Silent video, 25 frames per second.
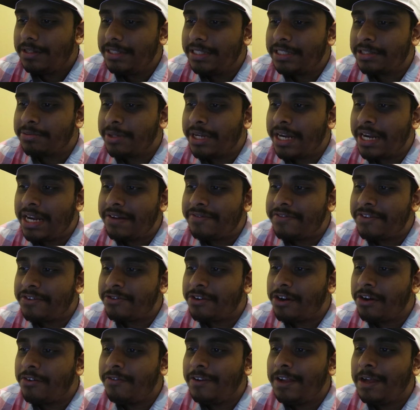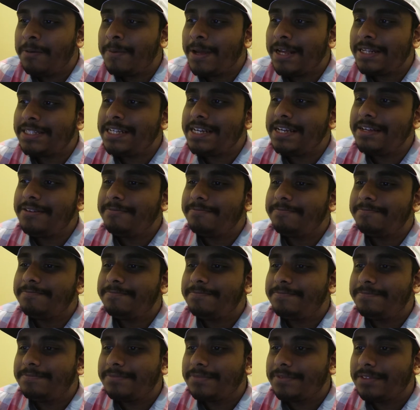It's going to lift the trophy, I'm guessing.
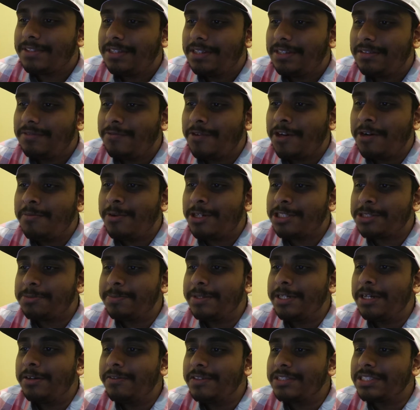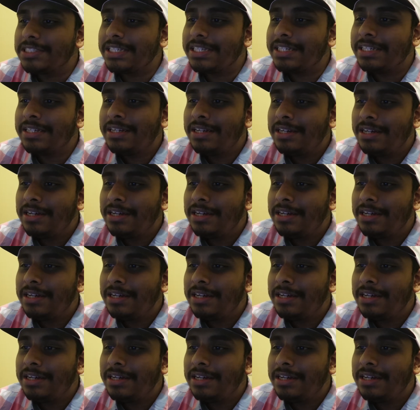Well, it must be, obviously.